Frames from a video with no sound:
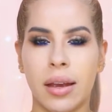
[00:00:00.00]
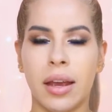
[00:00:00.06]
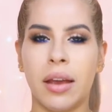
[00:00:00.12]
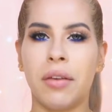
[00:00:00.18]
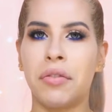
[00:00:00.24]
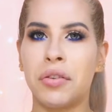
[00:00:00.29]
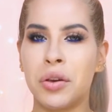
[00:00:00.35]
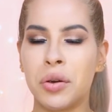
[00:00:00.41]

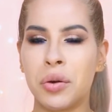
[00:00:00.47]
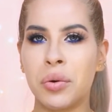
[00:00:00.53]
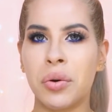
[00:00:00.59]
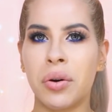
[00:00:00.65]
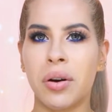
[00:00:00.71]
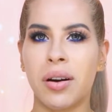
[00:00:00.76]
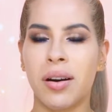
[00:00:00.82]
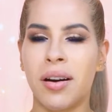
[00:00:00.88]
if
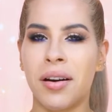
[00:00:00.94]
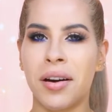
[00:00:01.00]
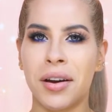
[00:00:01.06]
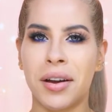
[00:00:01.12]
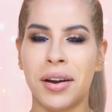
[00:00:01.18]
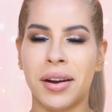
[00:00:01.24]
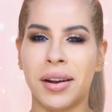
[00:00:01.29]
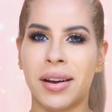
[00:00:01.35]
you
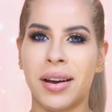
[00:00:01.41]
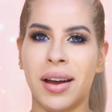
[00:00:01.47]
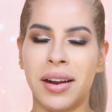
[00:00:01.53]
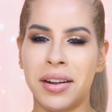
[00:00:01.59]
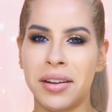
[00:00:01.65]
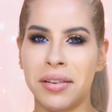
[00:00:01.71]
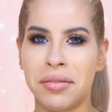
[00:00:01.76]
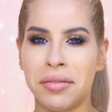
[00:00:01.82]
are
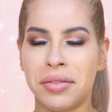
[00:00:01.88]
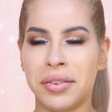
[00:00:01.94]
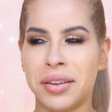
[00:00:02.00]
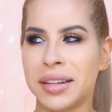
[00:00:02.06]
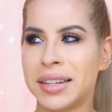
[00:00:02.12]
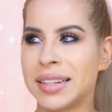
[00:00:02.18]
kind of